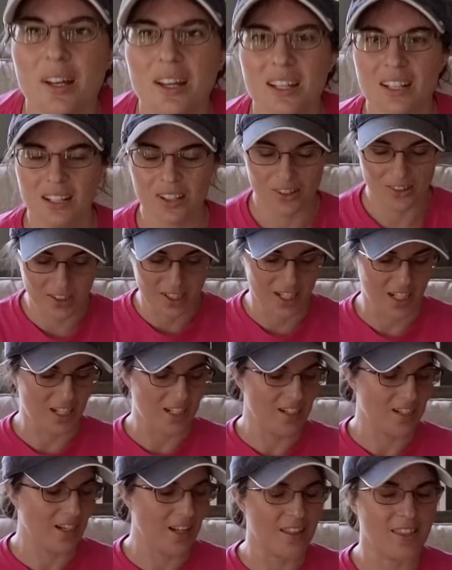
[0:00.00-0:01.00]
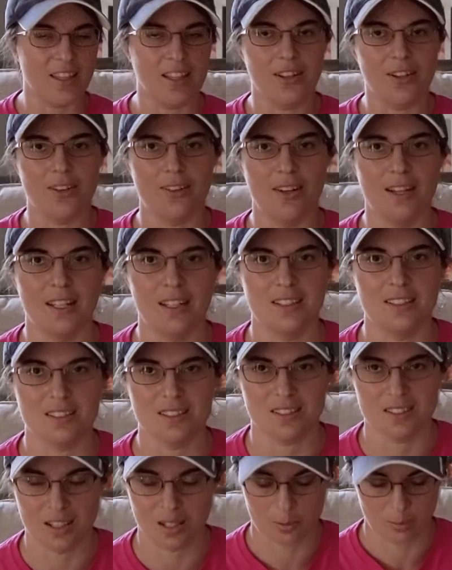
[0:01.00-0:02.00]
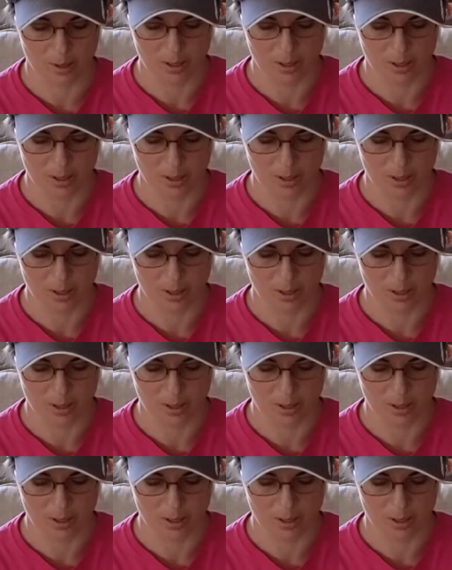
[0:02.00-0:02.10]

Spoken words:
in green, and I think green is just gonna be our